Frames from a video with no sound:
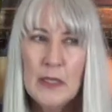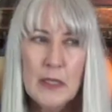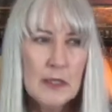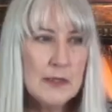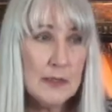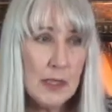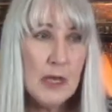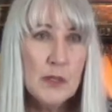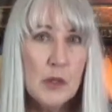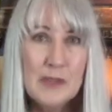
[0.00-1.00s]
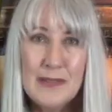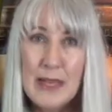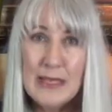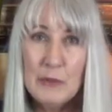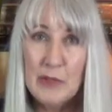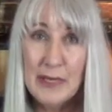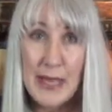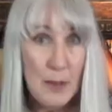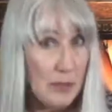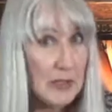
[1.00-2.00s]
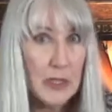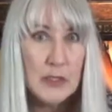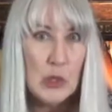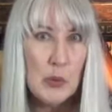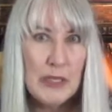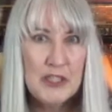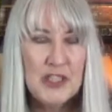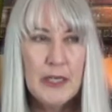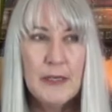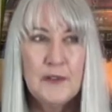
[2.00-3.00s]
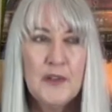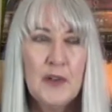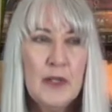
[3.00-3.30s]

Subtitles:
because I know exactly when it happened, and I know when I changed.